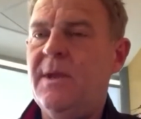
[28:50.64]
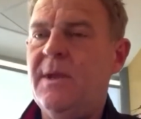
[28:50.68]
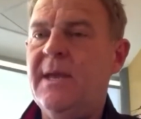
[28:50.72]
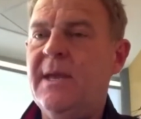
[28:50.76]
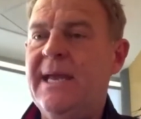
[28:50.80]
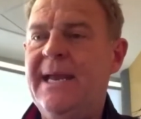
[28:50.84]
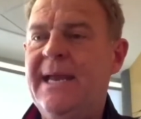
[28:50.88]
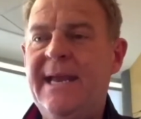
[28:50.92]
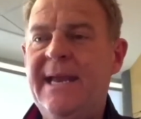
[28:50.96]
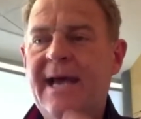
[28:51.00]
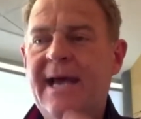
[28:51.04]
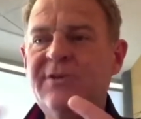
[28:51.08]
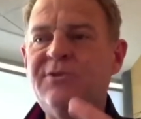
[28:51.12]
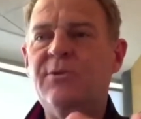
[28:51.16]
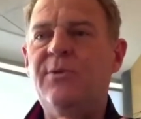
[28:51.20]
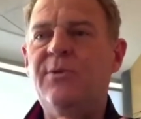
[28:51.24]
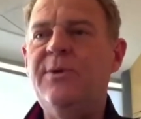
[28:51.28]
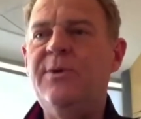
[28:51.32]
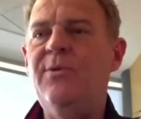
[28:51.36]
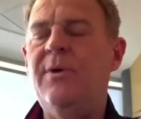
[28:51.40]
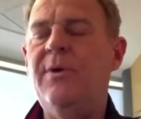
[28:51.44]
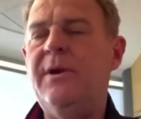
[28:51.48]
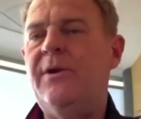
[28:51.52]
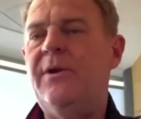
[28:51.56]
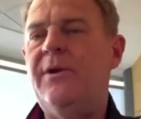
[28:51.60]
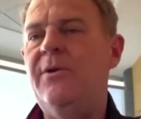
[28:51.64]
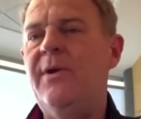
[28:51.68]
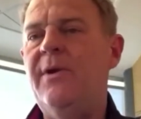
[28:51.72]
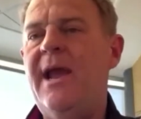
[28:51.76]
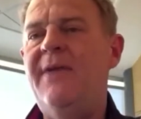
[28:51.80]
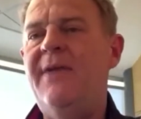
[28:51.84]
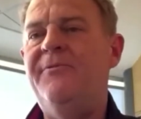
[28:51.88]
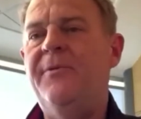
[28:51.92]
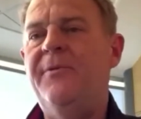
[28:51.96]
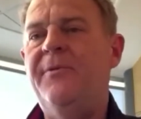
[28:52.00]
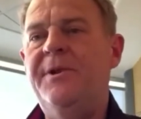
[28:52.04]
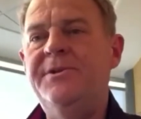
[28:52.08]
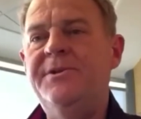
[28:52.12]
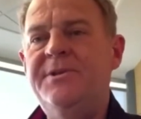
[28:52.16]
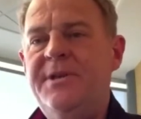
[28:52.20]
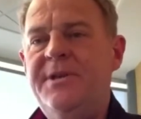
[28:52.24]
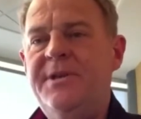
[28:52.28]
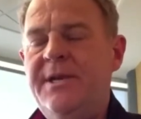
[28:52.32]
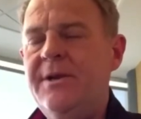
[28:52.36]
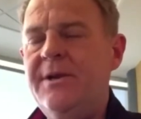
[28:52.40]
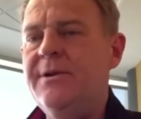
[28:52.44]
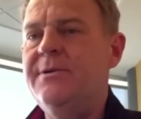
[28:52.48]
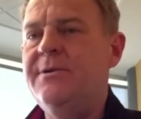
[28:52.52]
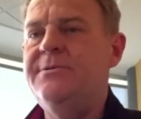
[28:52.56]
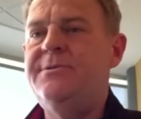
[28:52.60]
And that's what we want to create for
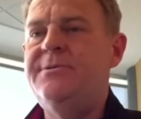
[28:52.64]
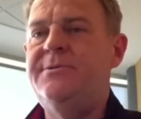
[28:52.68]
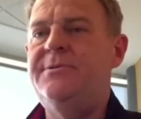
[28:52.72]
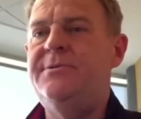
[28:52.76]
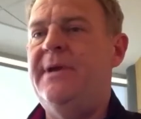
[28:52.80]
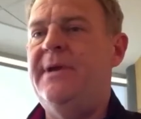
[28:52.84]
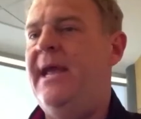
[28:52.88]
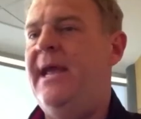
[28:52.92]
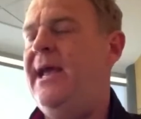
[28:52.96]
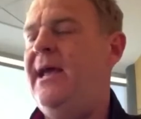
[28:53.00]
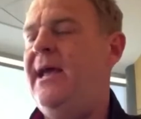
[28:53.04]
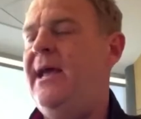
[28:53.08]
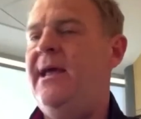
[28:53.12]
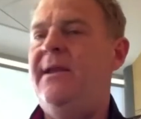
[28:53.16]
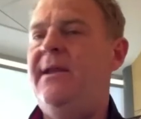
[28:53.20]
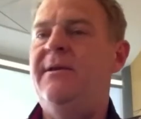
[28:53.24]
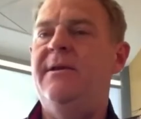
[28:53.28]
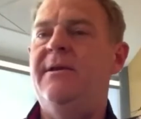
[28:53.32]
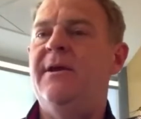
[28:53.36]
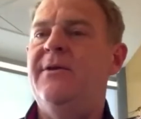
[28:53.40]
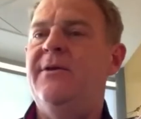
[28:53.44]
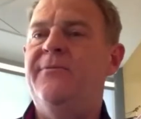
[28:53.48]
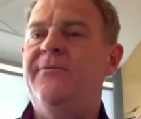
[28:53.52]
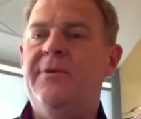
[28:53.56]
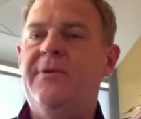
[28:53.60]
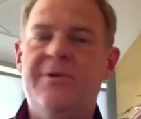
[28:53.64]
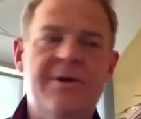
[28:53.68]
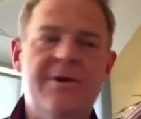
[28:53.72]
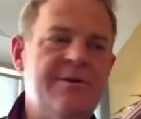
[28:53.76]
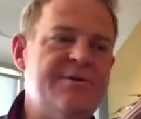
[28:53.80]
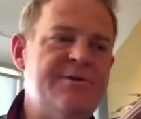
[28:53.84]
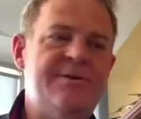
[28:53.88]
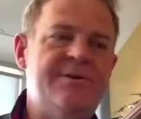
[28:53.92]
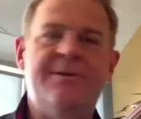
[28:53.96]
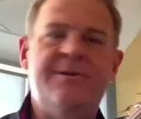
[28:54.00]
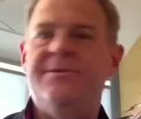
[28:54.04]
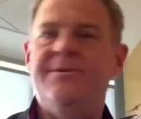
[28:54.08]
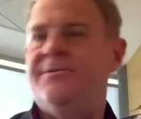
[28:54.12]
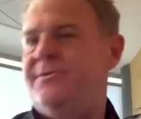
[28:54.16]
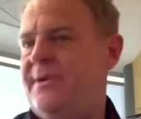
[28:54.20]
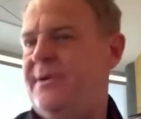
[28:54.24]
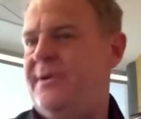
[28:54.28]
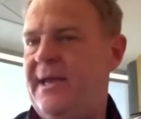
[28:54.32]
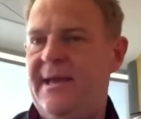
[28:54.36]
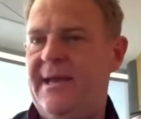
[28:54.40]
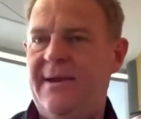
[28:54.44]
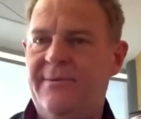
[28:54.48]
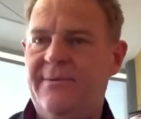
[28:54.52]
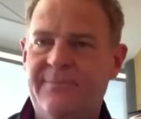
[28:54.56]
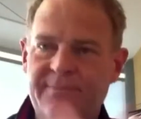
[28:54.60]
engineers and for nurses
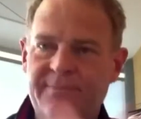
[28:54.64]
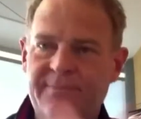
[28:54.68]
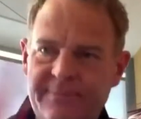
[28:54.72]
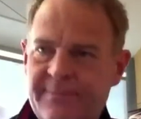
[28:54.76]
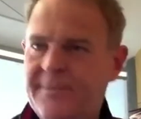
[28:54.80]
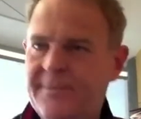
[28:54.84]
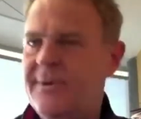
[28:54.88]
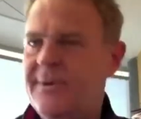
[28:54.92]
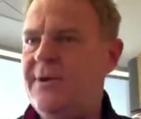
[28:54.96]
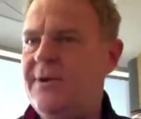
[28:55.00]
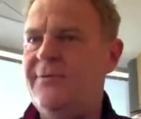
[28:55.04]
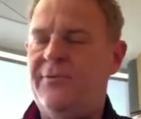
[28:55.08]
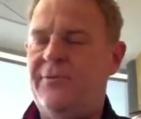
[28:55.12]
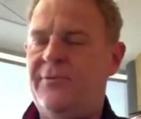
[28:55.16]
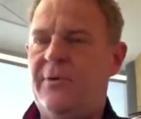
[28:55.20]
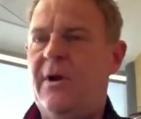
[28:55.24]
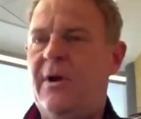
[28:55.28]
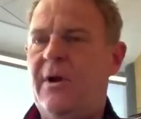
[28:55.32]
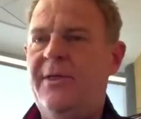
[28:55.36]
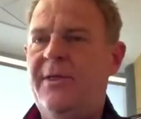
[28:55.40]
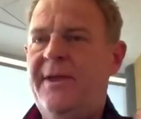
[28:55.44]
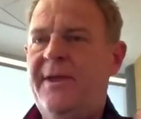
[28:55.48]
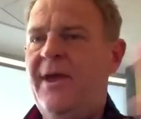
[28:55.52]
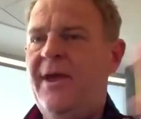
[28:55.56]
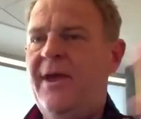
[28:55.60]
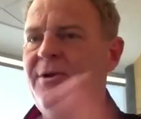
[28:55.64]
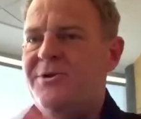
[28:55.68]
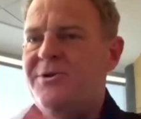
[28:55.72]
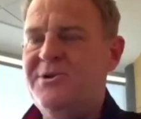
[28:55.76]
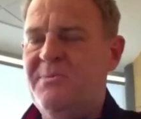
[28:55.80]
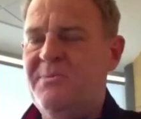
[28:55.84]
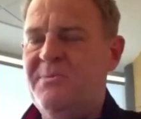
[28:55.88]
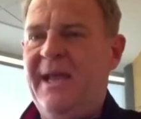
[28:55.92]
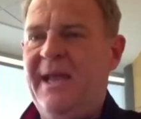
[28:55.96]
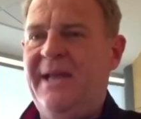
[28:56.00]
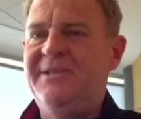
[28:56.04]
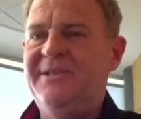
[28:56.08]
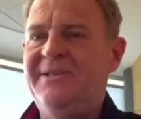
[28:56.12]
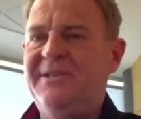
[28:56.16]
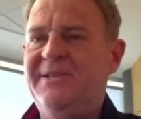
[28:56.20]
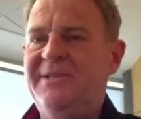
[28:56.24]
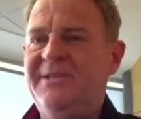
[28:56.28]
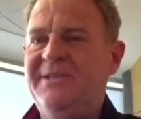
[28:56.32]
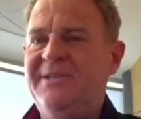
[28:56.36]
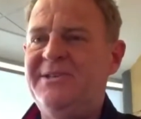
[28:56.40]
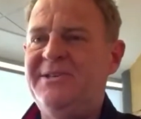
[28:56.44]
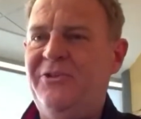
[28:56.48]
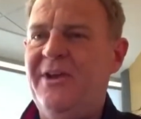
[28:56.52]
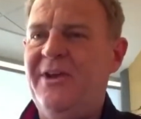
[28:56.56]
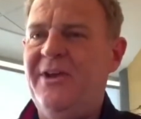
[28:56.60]
and for all the other germane skill
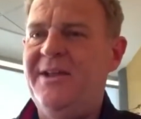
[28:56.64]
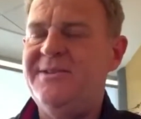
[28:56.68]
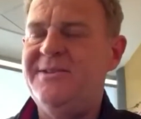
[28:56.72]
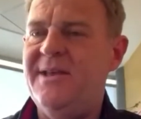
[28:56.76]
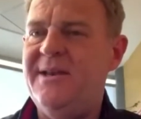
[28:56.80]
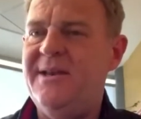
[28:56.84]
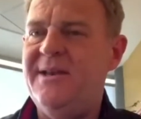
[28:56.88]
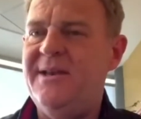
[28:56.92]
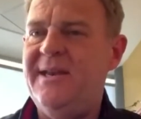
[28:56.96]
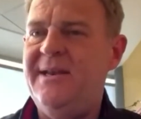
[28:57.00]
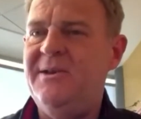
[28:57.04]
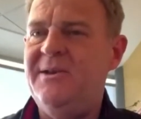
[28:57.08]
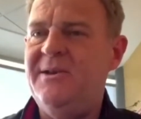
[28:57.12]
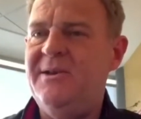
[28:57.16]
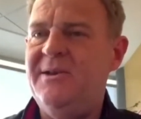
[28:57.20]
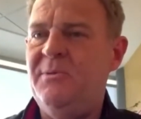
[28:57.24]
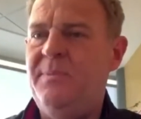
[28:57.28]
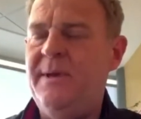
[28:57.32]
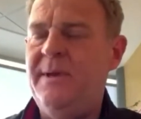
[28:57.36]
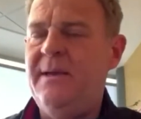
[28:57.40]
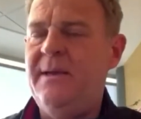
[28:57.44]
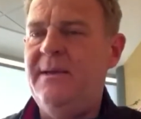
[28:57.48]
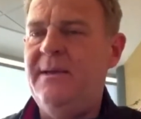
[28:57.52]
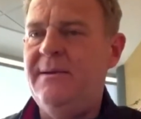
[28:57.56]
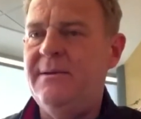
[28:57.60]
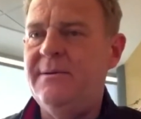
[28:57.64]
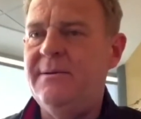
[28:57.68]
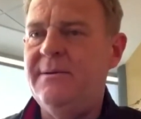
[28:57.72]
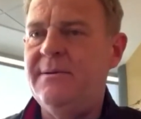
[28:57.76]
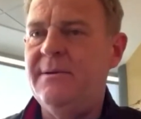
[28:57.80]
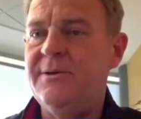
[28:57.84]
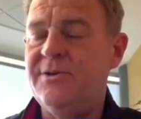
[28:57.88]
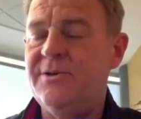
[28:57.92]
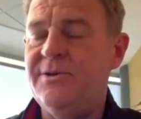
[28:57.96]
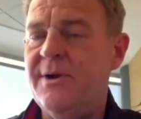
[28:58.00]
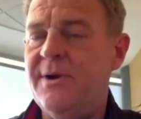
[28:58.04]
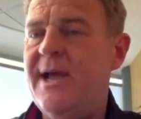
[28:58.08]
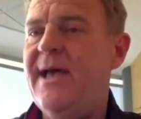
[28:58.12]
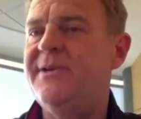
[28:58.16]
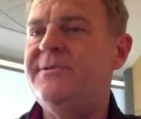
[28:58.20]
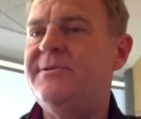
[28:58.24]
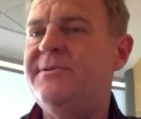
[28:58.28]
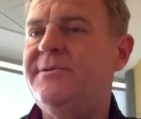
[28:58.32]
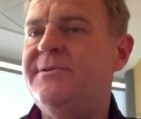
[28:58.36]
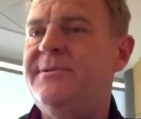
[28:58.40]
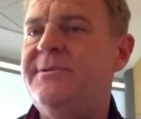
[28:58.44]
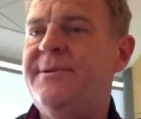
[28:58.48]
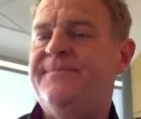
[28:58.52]
sets that need to be addressed.